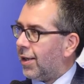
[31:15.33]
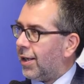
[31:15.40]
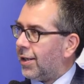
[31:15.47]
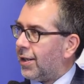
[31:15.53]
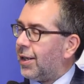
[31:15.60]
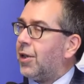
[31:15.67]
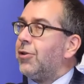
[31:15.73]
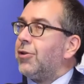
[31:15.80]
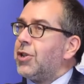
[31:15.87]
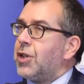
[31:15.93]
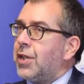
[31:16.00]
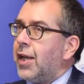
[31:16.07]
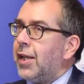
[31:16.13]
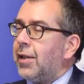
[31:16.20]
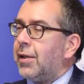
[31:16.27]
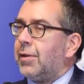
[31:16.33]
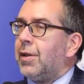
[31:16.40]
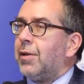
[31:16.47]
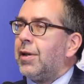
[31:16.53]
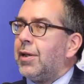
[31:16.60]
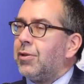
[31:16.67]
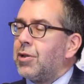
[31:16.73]
And, and I understand
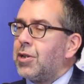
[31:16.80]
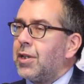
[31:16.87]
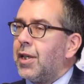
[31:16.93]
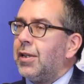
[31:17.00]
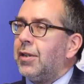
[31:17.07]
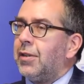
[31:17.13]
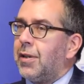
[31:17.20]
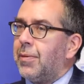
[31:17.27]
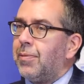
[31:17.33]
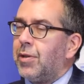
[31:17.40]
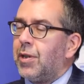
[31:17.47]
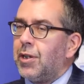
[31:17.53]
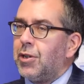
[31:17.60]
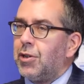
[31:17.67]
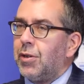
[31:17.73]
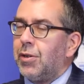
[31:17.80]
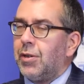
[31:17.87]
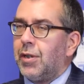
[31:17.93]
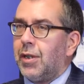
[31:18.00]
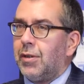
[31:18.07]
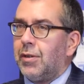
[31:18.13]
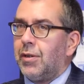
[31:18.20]
that. I understand the
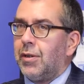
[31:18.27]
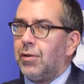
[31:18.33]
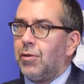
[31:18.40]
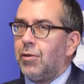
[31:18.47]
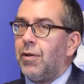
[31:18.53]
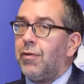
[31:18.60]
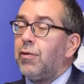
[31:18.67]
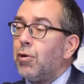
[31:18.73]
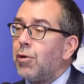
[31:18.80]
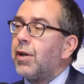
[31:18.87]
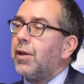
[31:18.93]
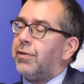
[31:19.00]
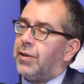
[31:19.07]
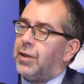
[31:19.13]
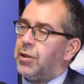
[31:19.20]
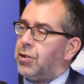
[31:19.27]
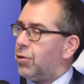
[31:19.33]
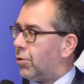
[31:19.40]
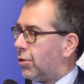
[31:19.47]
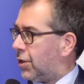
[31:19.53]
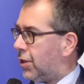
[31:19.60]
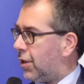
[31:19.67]
temptation that you know if you convince
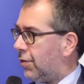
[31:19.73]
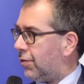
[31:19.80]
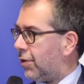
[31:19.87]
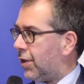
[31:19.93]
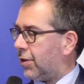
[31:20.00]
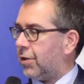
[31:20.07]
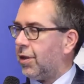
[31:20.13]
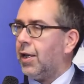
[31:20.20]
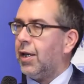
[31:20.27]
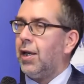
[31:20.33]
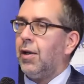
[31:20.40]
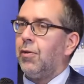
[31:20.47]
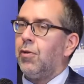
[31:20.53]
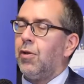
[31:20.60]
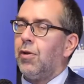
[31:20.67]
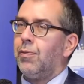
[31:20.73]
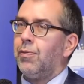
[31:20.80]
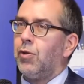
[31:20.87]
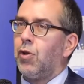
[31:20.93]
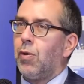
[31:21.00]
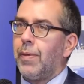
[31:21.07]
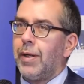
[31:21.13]
yourself that
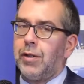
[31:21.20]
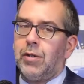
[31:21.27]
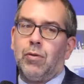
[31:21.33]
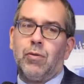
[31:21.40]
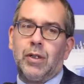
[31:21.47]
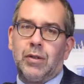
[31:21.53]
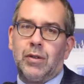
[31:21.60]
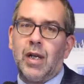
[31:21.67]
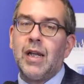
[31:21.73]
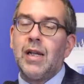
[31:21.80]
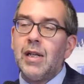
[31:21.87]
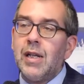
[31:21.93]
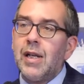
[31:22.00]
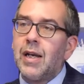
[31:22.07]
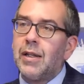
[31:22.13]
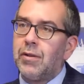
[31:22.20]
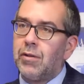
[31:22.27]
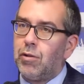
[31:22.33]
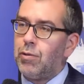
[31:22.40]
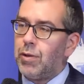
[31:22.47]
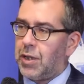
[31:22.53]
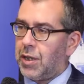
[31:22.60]
no matter what, in the
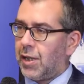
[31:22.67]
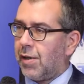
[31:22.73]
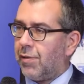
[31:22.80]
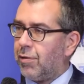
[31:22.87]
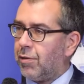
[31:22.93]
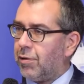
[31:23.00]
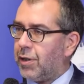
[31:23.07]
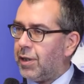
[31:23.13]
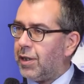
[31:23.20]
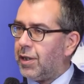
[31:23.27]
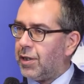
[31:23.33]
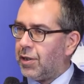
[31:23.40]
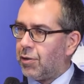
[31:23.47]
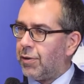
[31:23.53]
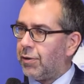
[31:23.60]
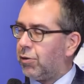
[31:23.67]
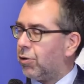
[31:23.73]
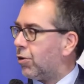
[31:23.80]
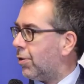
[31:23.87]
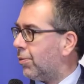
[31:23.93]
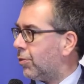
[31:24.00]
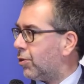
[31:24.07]
end, the US cavalry is going
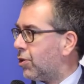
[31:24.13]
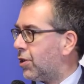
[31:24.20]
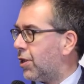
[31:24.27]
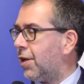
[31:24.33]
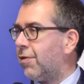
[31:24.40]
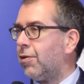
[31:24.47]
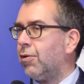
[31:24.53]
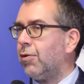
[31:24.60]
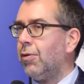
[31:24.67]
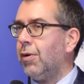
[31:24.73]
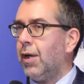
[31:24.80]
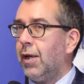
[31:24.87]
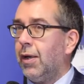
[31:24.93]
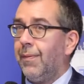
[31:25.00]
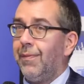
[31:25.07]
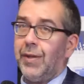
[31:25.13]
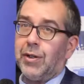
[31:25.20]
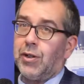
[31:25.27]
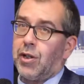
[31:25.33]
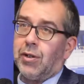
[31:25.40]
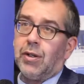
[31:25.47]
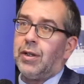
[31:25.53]
to come to save you,
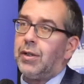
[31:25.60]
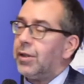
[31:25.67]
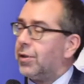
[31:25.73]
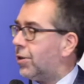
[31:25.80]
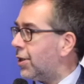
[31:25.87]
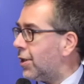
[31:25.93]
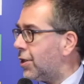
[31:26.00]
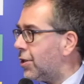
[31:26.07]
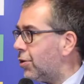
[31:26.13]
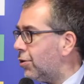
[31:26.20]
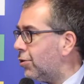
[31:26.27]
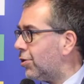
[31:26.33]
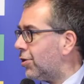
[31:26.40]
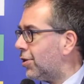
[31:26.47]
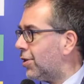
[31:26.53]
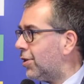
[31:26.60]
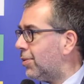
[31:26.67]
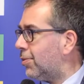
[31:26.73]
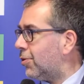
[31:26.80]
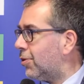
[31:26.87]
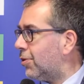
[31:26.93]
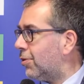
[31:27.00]
then suddenly nothing is urgent
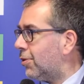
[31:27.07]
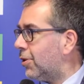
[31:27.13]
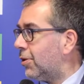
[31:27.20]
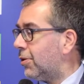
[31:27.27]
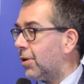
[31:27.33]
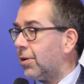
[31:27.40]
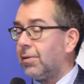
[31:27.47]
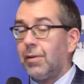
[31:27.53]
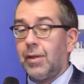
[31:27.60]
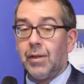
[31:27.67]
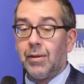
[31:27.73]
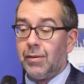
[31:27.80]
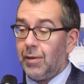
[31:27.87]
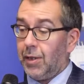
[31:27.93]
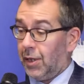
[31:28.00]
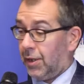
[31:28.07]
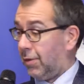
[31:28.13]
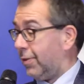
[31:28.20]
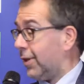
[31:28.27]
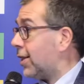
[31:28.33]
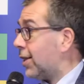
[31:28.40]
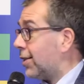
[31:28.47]
anymore, right? And then, yeah,
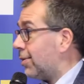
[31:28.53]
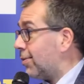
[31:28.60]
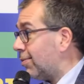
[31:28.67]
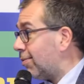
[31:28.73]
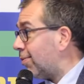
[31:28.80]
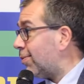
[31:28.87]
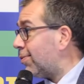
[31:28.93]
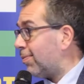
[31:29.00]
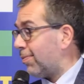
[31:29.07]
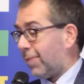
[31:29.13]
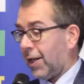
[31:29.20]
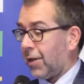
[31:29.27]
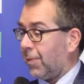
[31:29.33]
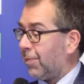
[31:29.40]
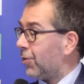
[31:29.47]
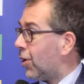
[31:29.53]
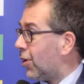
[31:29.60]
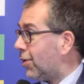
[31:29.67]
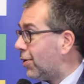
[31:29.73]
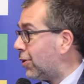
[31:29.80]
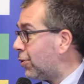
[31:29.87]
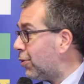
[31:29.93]
then we can pack up
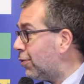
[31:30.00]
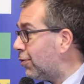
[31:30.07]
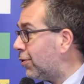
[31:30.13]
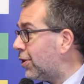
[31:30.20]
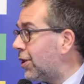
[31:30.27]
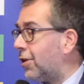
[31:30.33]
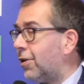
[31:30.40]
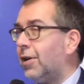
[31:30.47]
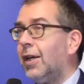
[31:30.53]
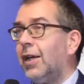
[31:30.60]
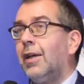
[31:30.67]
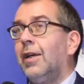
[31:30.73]
now and go for dinner.